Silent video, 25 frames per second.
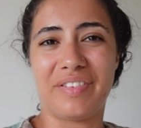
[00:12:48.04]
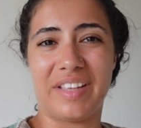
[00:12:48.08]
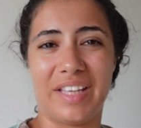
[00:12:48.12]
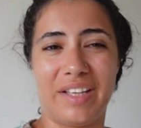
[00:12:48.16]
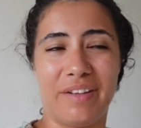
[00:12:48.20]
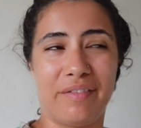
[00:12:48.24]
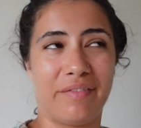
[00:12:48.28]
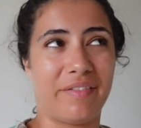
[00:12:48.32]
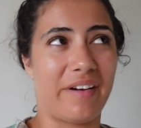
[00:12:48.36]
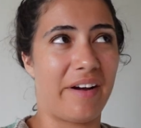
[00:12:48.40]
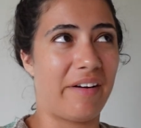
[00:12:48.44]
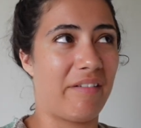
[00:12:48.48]

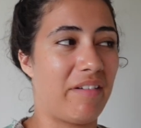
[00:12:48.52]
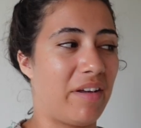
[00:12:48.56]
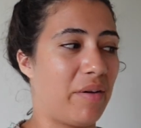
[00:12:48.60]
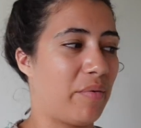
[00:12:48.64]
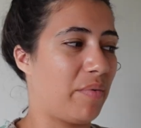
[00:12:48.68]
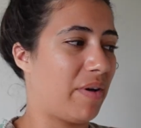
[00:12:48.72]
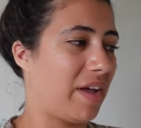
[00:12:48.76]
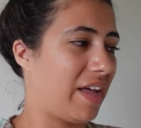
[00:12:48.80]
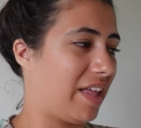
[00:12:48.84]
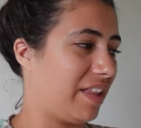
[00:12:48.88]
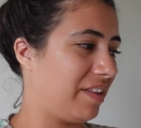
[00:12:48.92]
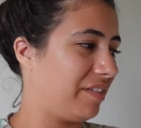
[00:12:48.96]
feel very
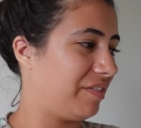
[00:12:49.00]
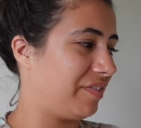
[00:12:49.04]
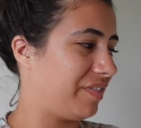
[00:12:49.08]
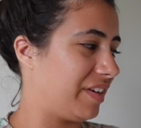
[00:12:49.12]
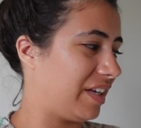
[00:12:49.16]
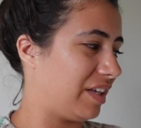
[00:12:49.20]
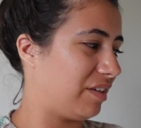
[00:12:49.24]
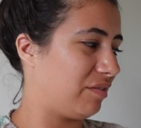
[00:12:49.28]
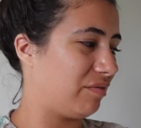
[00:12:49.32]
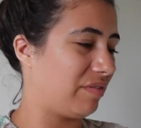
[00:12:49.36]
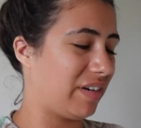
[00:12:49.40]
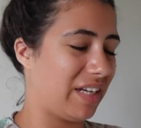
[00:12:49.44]
well. I
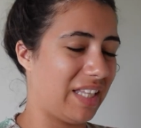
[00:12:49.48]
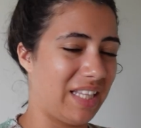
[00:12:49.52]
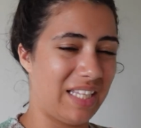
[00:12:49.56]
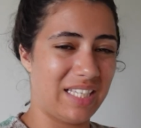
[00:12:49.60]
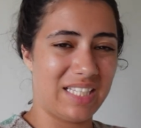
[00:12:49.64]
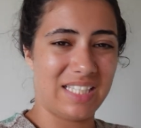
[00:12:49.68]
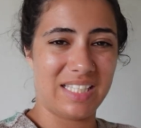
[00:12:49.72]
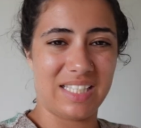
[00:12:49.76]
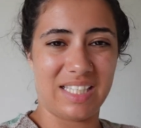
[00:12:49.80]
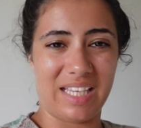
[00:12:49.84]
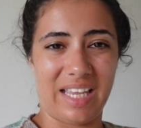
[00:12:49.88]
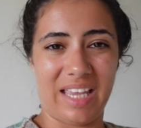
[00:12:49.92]
feel really
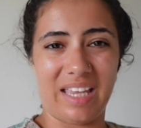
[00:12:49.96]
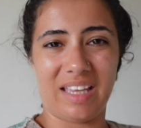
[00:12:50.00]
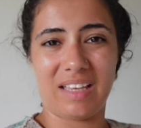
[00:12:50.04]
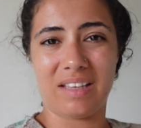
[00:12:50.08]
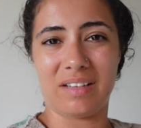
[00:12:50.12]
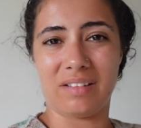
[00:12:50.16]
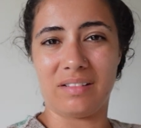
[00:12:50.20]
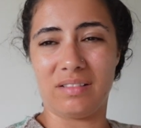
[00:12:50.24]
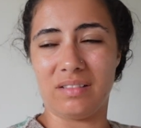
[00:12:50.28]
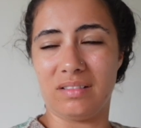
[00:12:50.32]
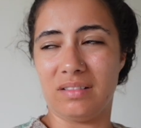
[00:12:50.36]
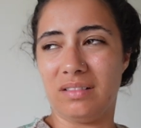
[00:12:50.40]
sick
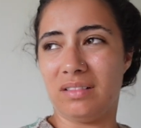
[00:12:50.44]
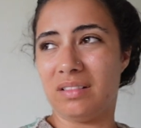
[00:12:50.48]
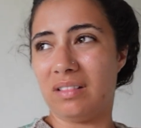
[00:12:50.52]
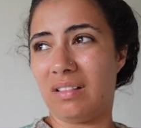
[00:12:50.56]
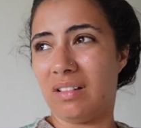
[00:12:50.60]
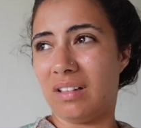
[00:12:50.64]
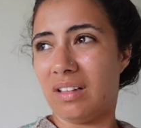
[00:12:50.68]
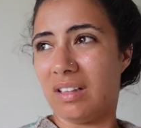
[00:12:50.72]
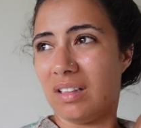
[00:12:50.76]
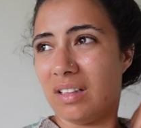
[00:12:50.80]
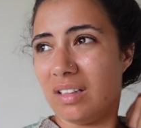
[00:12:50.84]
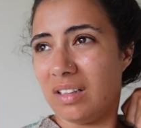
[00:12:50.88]
and,
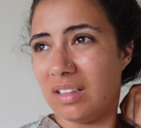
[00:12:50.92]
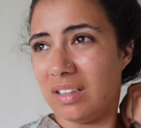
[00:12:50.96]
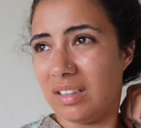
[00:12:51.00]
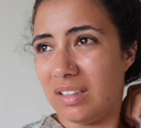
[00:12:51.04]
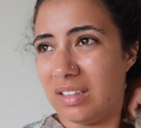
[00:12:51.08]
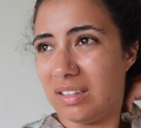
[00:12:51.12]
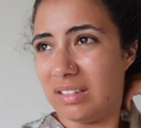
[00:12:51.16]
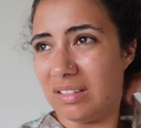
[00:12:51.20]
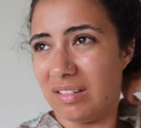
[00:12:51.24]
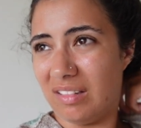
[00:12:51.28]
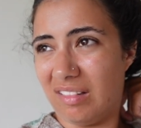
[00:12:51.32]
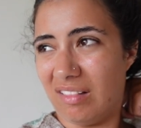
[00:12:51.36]

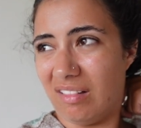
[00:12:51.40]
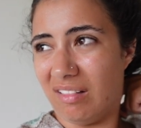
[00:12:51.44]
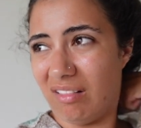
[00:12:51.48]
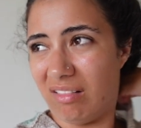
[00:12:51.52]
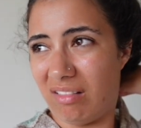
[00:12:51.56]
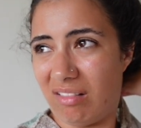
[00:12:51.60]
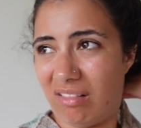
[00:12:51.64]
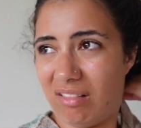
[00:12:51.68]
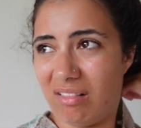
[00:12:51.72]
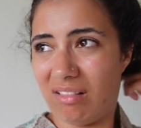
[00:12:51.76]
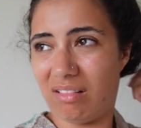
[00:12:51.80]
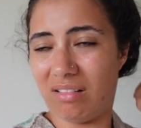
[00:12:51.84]

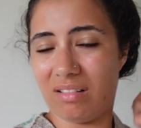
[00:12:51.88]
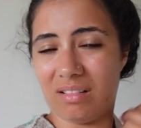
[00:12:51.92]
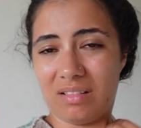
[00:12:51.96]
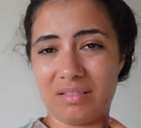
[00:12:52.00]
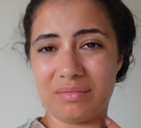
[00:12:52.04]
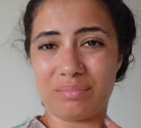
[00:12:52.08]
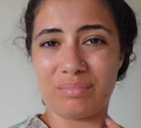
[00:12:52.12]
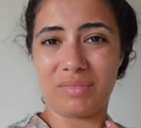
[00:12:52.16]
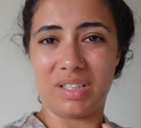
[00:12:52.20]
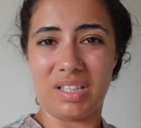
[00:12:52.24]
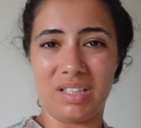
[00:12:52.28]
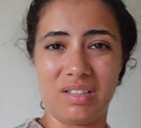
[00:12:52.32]
oh,
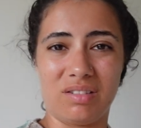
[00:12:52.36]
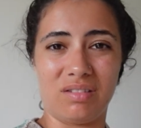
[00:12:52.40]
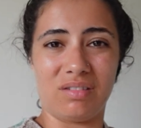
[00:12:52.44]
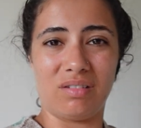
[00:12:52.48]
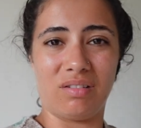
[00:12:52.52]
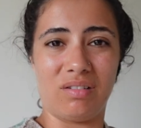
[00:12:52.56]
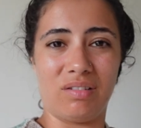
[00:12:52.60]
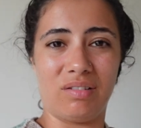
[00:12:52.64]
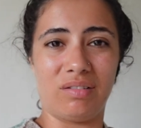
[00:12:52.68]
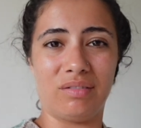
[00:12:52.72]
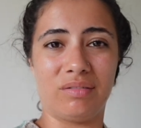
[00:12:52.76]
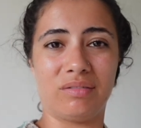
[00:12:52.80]
I don't
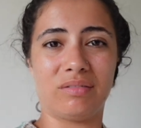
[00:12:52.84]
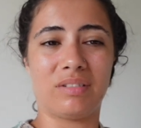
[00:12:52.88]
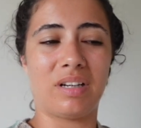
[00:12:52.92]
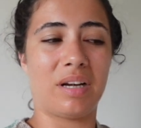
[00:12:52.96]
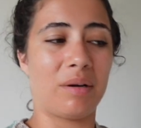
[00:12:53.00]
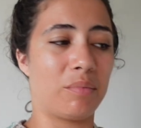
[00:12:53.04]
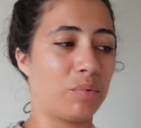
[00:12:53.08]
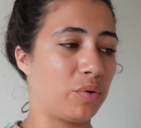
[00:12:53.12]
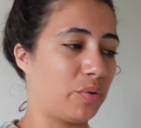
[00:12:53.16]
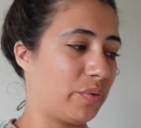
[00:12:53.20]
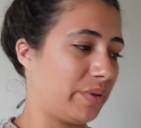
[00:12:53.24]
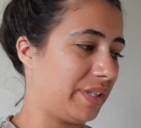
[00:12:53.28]
know.
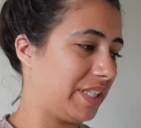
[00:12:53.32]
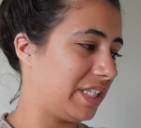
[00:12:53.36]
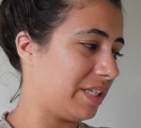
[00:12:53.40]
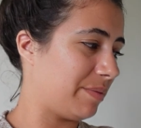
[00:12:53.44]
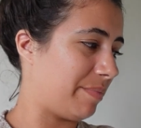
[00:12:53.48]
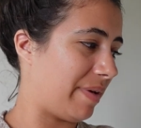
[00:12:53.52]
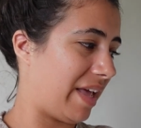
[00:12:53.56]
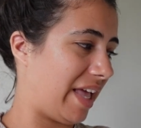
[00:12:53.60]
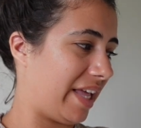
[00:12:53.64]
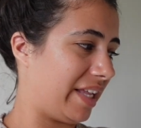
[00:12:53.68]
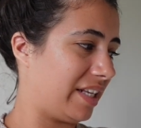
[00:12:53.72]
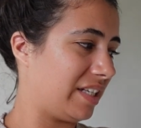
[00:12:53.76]
I'm going to
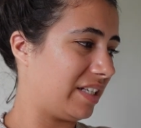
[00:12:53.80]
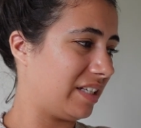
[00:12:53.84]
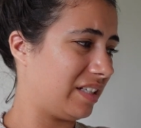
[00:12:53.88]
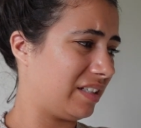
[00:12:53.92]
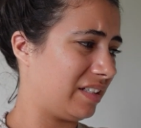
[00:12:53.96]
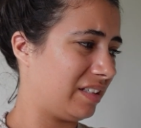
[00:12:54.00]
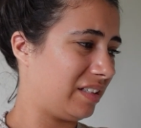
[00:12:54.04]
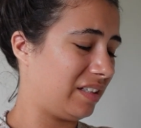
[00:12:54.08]
bed.